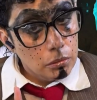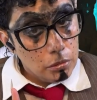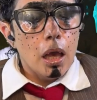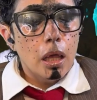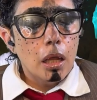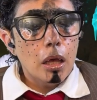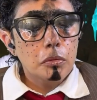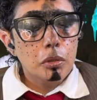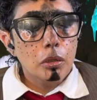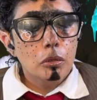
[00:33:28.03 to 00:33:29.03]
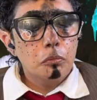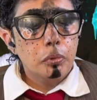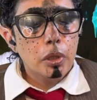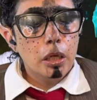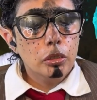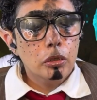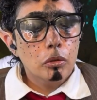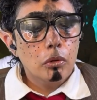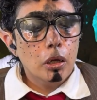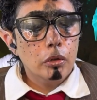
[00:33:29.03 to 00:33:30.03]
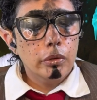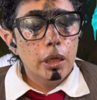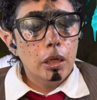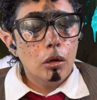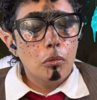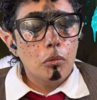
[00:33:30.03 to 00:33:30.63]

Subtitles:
to an absolute pleasure while creating a